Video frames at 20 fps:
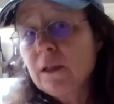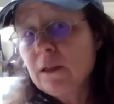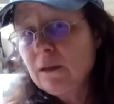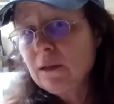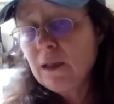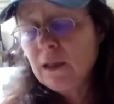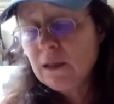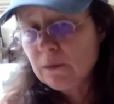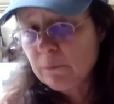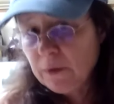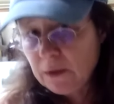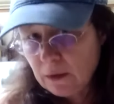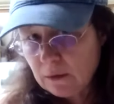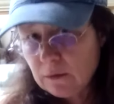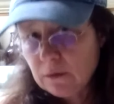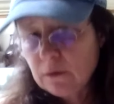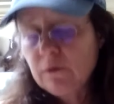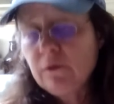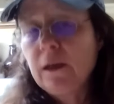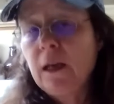in it is
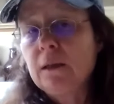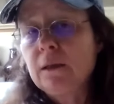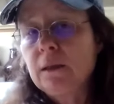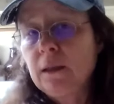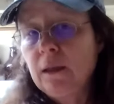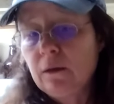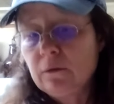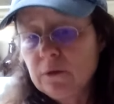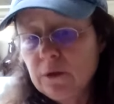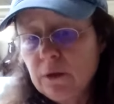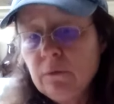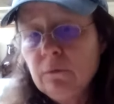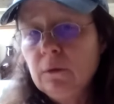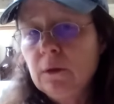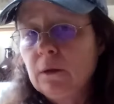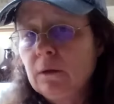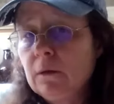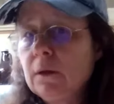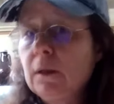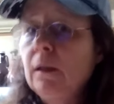because it creates CO2,
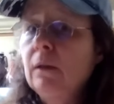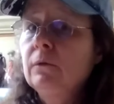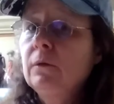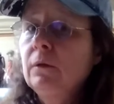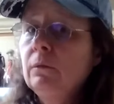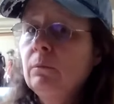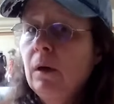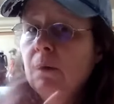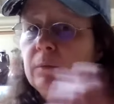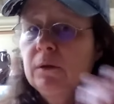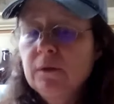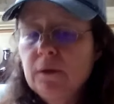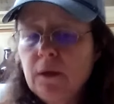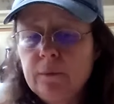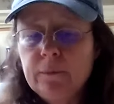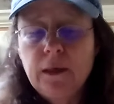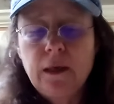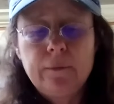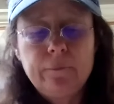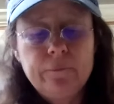little CO2 bubbles
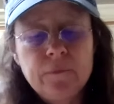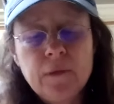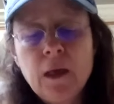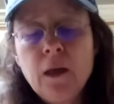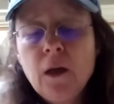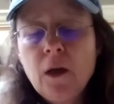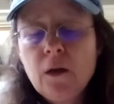coming up.